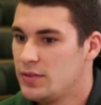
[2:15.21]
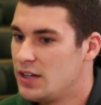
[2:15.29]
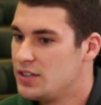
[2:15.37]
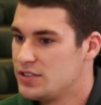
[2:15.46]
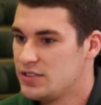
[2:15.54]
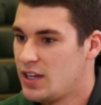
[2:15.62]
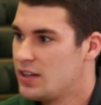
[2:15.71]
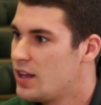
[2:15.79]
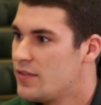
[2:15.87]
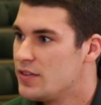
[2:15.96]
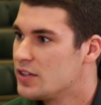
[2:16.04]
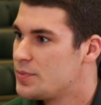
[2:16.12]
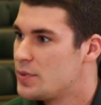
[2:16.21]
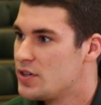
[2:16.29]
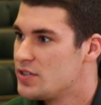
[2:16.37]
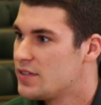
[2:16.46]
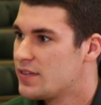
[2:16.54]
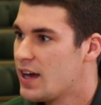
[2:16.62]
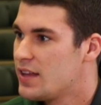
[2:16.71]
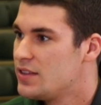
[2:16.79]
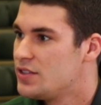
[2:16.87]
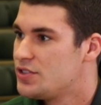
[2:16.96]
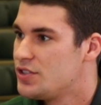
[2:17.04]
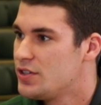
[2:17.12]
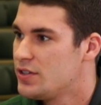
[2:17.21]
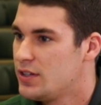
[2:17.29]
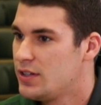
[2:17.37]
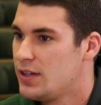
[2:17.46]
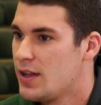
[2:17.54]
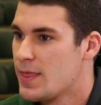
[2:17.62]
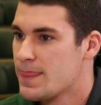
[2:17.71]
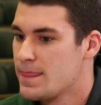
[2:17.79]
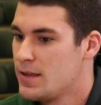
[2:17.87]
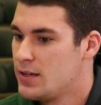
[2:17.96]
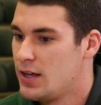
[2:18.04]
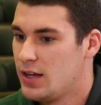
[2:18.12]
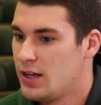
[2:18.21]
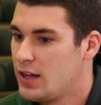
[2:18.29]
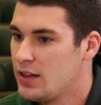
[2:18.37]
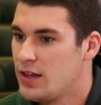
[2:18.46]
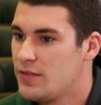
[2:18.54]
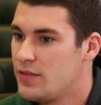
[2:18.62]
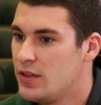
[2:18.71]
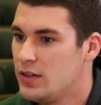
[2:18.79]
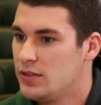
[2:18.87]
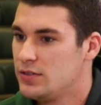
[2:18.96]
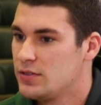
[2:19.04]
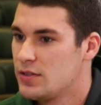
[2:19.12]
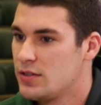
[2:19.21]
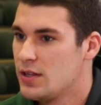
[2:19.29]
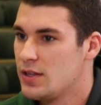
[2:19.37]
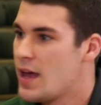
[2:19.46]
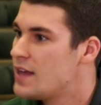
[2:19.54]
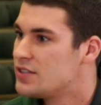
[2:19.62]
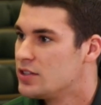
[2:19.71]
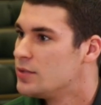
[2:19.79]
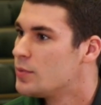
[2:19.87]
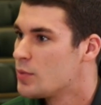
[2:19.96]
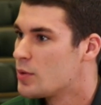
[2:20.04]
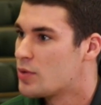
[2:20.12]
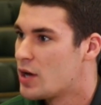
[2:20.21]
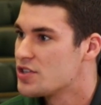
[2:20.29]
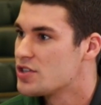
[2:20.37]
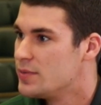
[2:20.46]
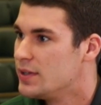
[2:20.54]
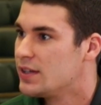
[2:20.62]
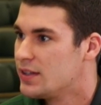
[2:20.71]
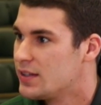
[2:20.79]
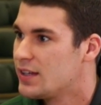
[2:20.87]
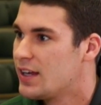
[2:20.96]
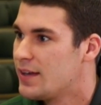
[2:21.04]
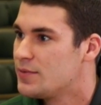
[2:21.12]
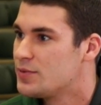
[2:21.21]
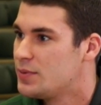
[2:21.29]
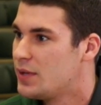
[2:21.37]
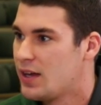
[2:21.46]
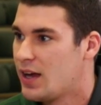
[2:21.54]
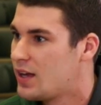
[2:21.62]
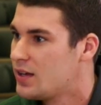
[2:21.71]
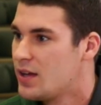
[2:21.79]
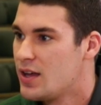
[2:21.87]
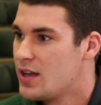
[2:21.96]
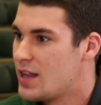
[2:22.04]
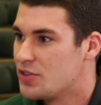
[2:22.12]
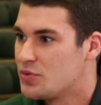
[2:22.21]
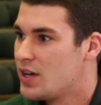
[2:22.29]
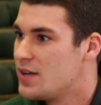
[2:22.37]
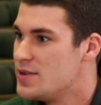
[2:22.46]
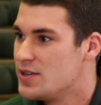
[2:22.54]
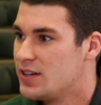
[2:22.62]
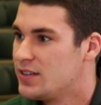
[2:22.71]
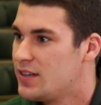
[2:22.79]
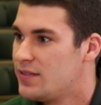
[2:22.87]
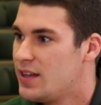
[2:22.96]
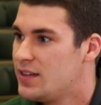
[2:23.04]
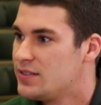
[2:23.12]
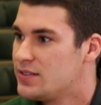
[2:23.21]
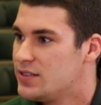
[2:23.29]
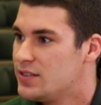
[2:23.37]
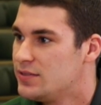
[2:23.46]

I just I love the experience I've gotten this year. Uh, I love the it adds a little bit more pressure being in the games, but uh, mm-hmm. I, that's why I'm here. I love that. So.